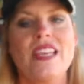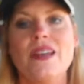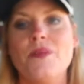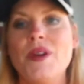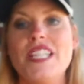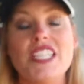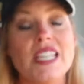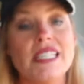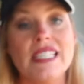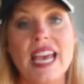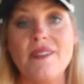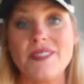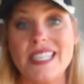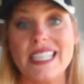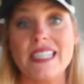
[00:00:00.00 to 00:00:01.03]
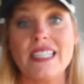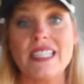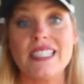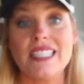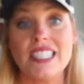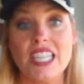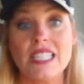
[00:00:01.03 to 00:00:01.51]
We just have to
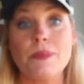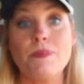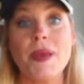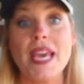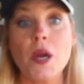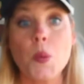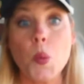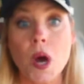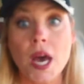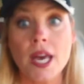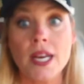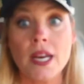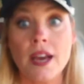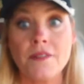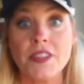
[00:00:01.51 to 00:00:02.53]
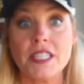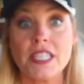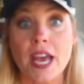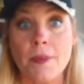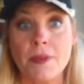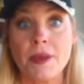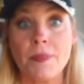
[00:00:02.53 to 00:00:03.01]
just pick one off the
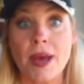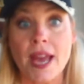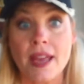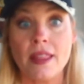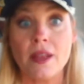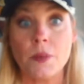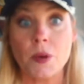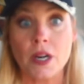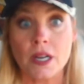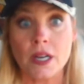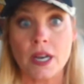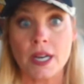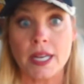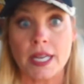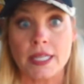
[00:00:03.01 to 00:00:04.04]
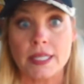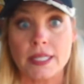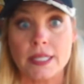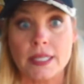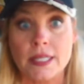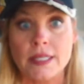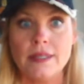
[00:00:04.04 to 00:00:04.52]
top of the pile and work on it.